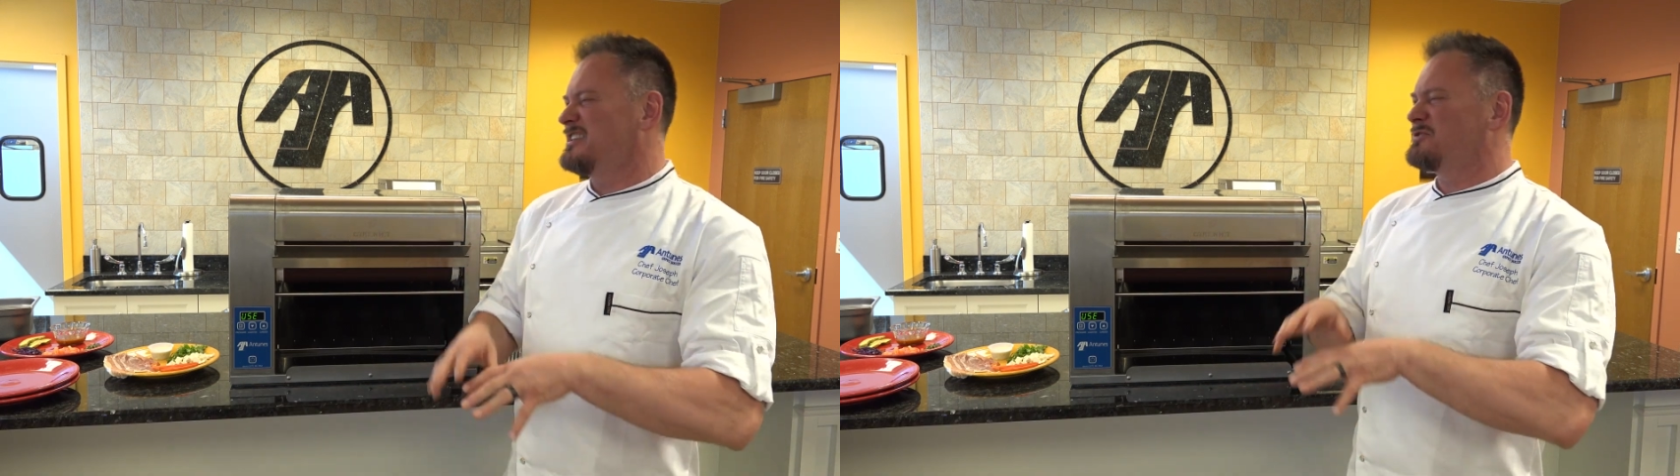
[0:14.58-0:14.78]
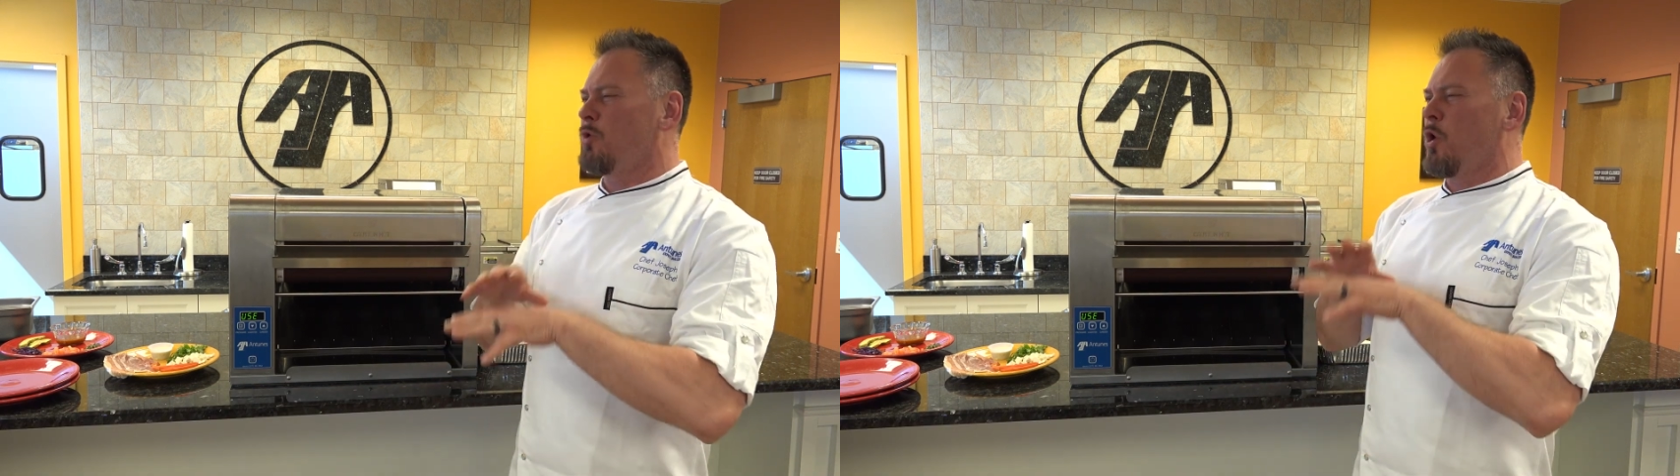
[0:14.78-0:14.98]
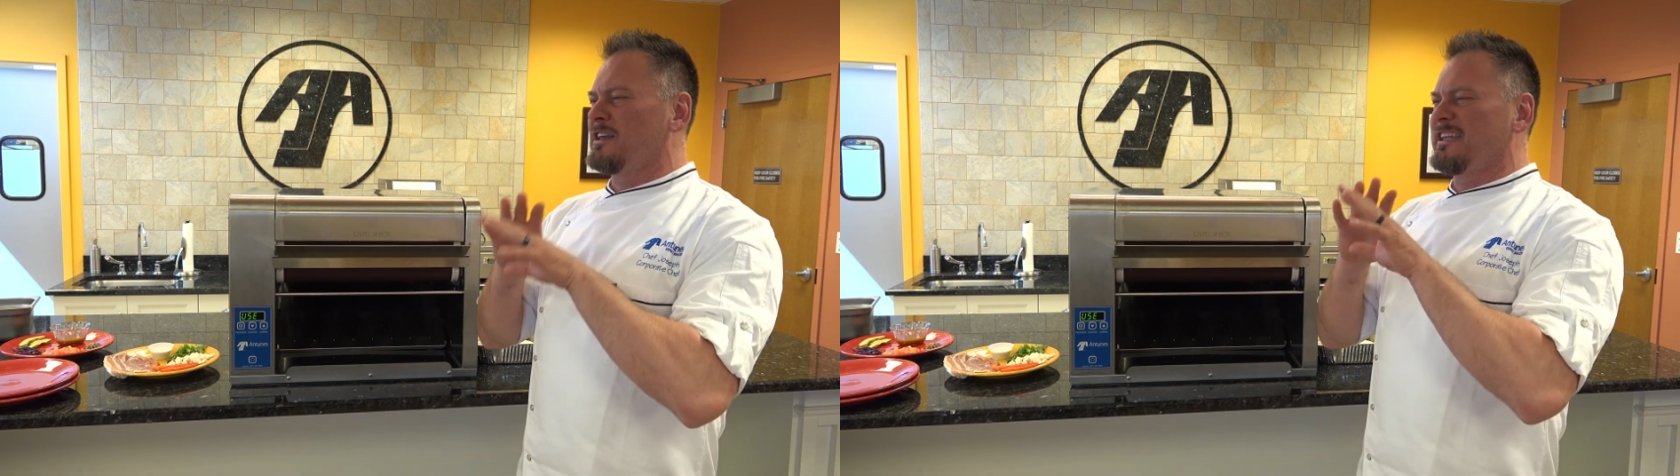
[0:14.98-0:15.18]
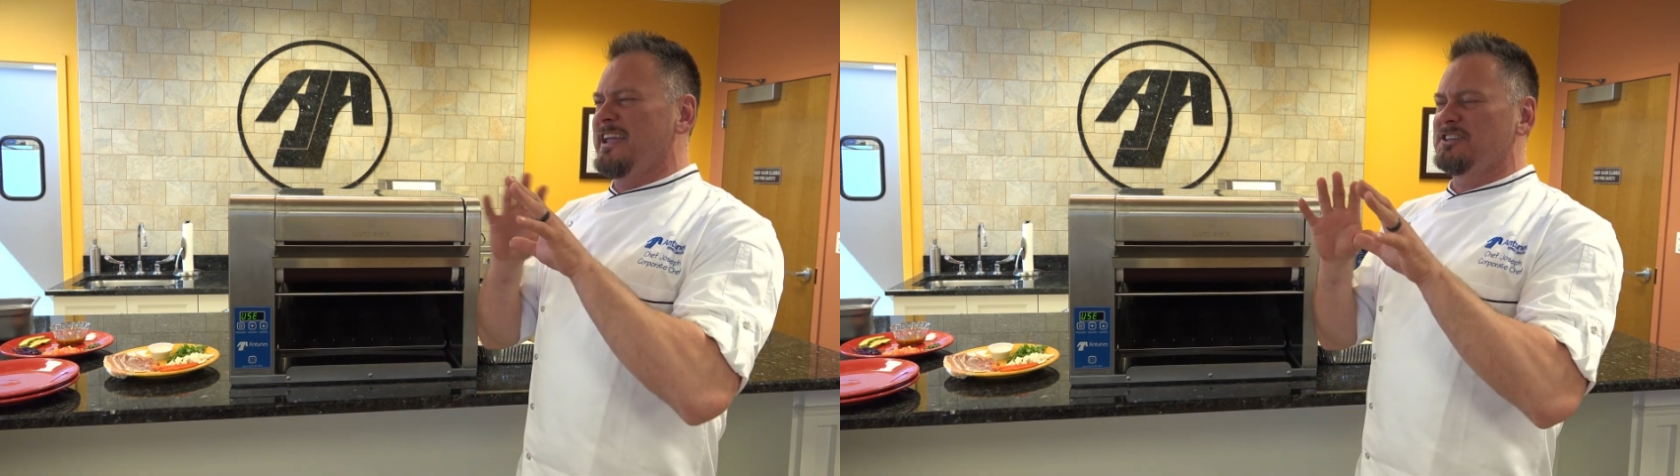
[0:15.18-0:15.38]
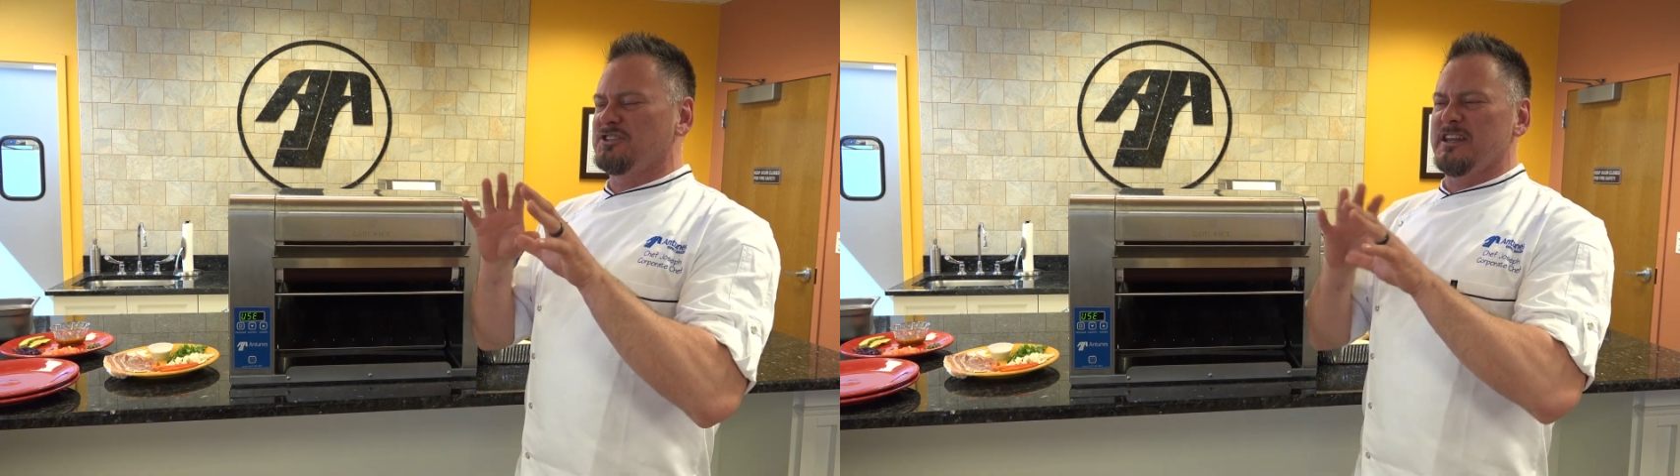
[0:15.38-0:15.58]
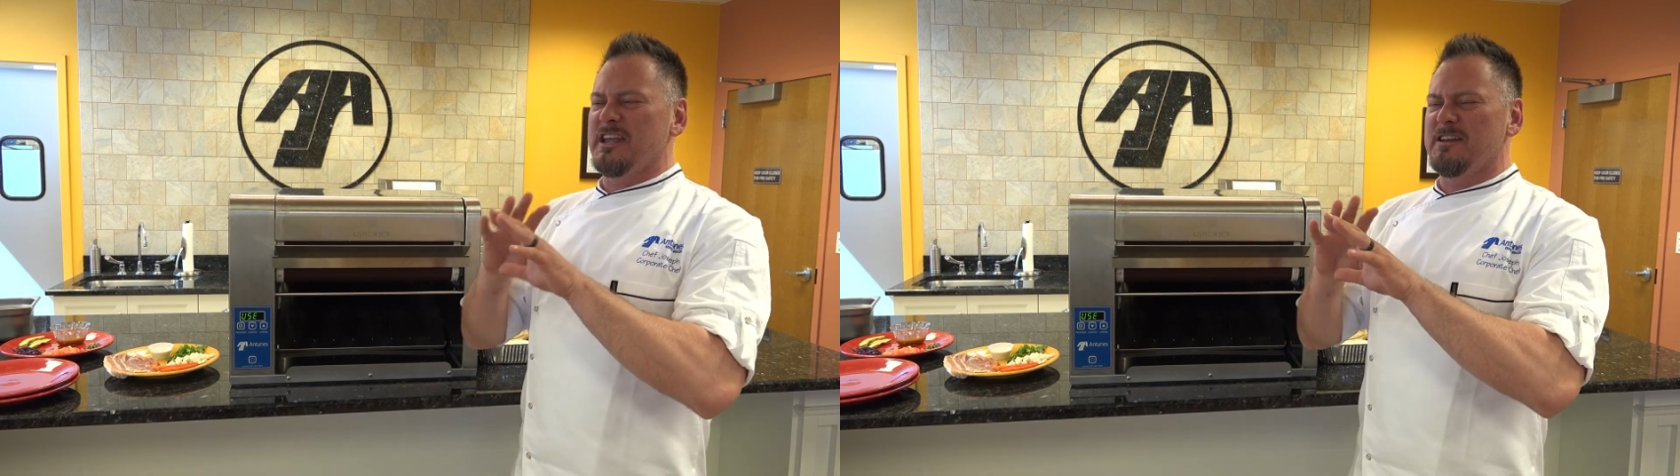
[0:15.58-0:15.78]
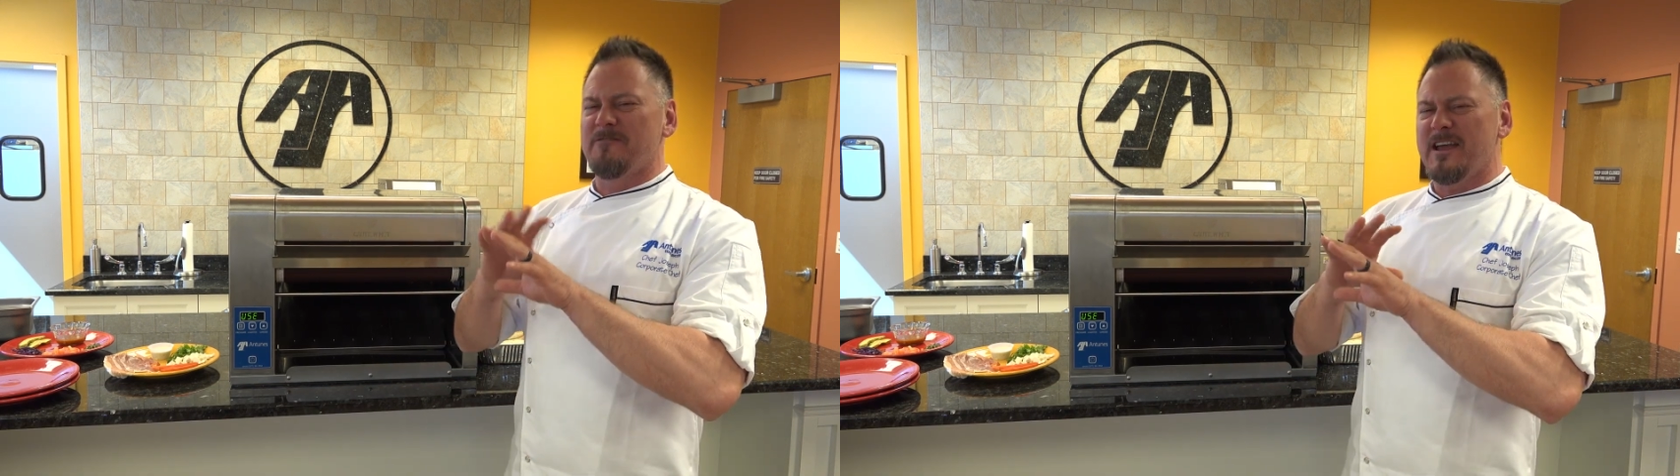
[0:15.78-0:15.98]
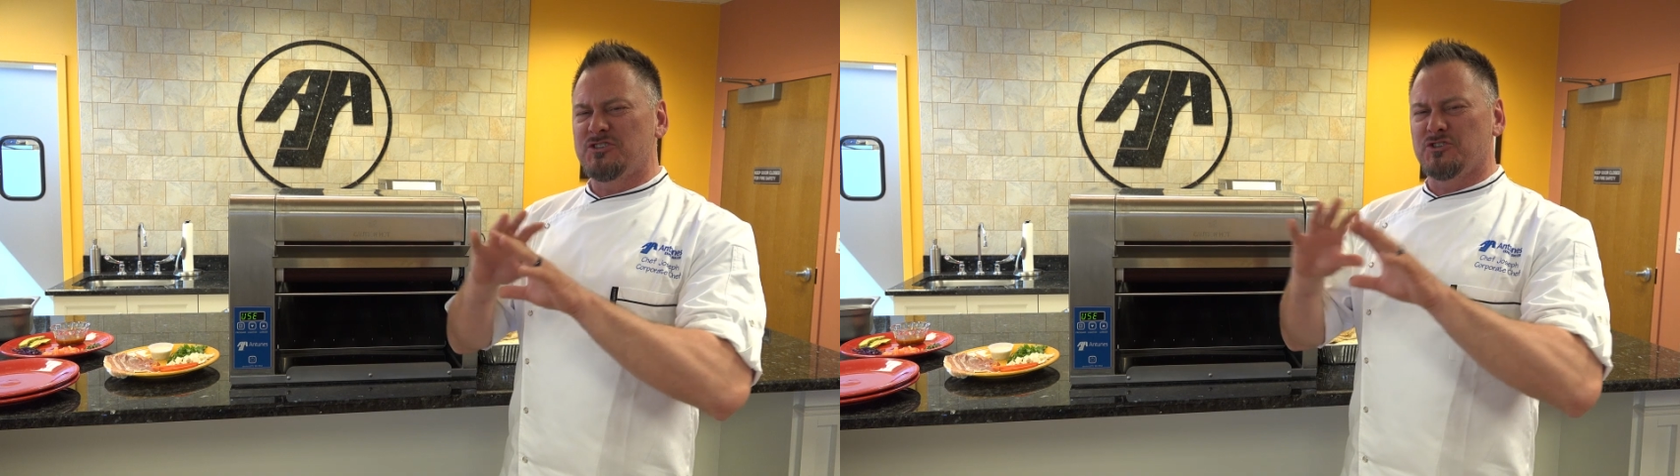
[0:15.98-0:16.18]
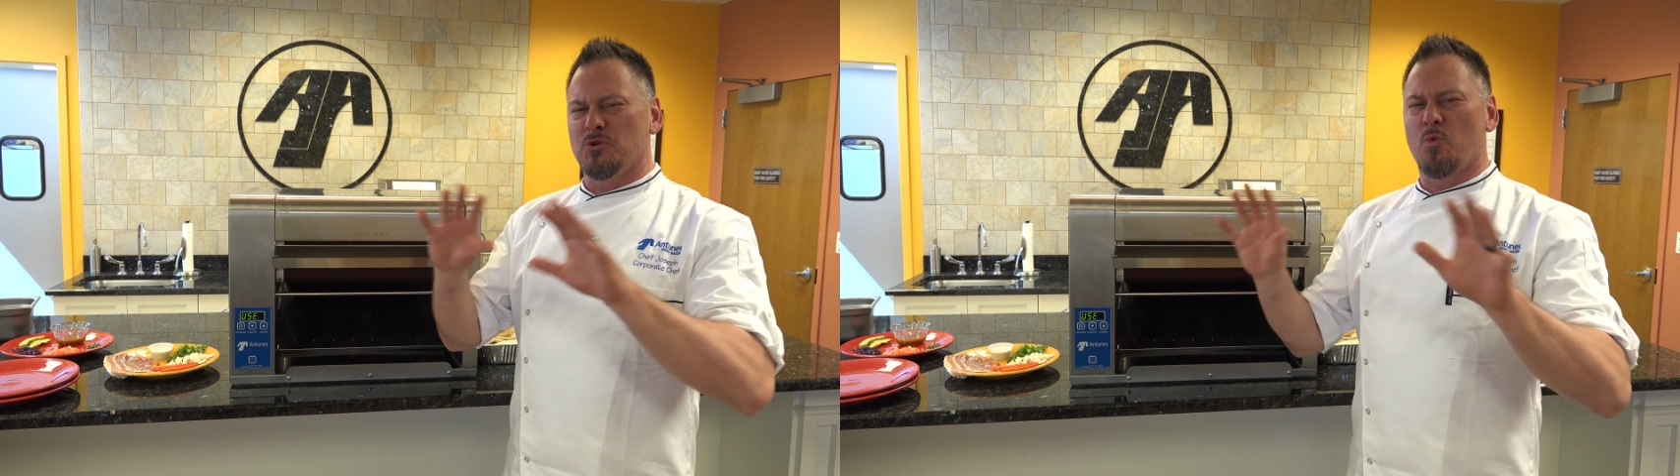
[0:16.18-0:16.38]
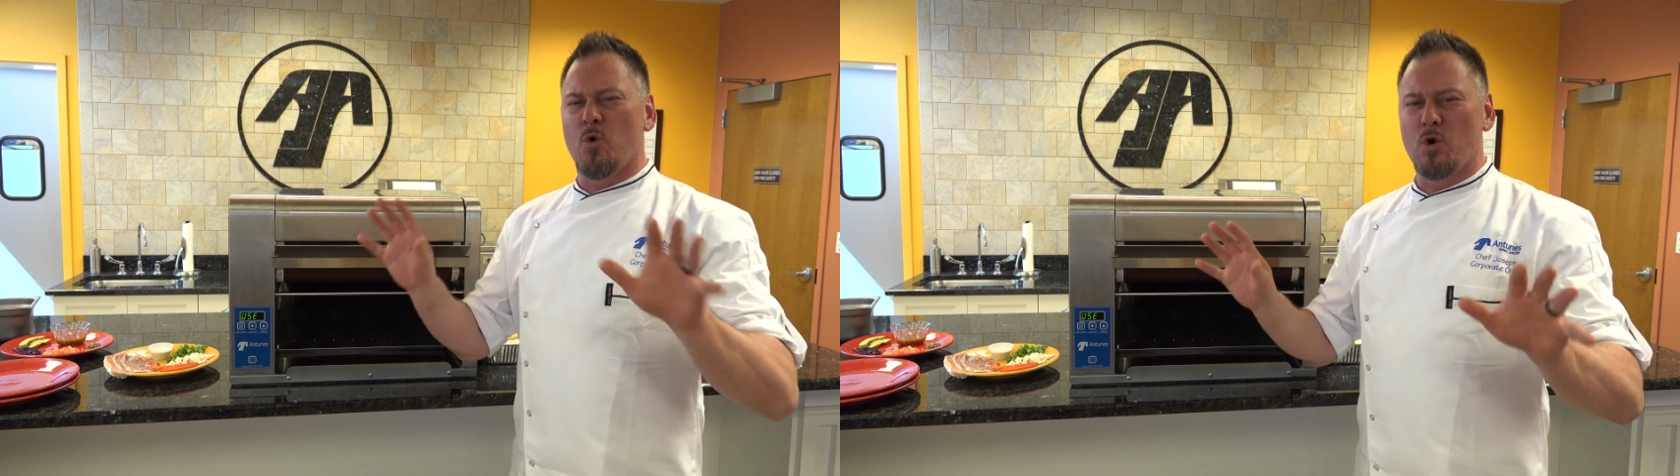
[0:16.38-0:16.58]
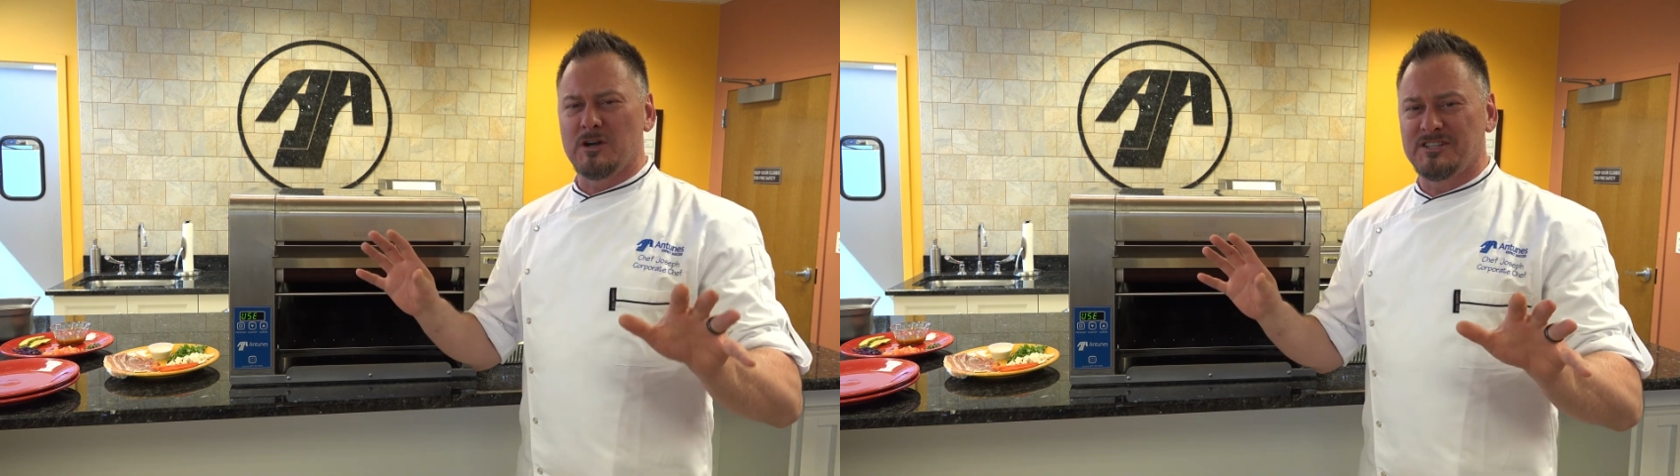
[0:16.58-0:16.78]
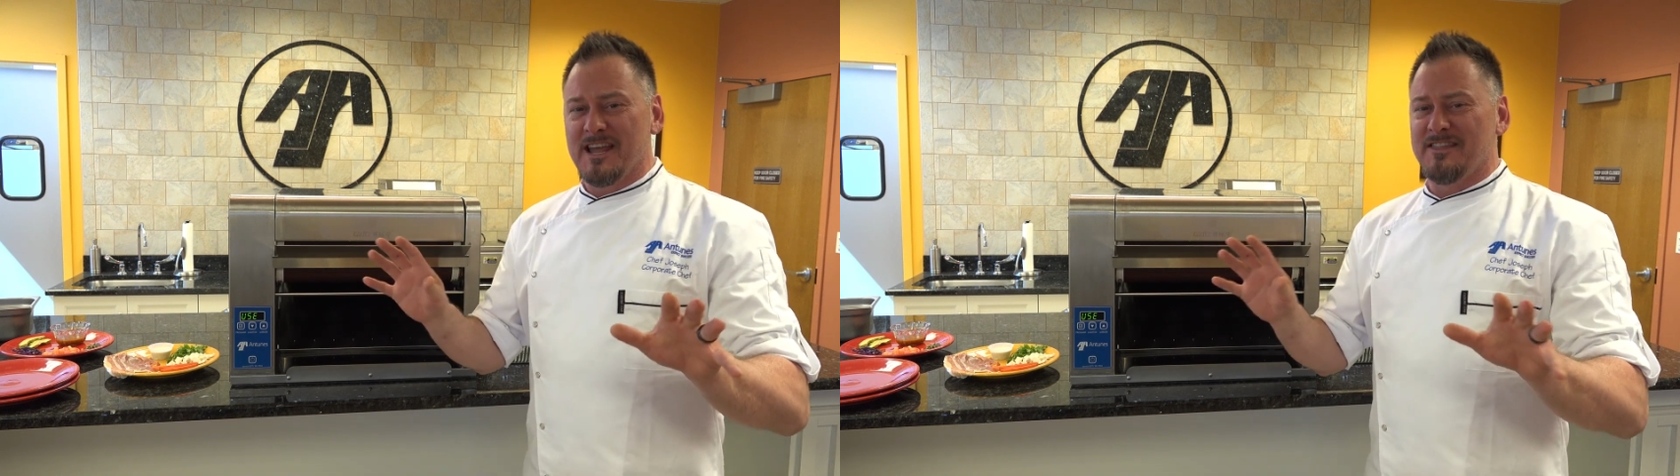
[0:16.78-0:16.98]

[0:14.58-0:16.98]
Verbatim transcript: This won Kitchen Innovation Awards.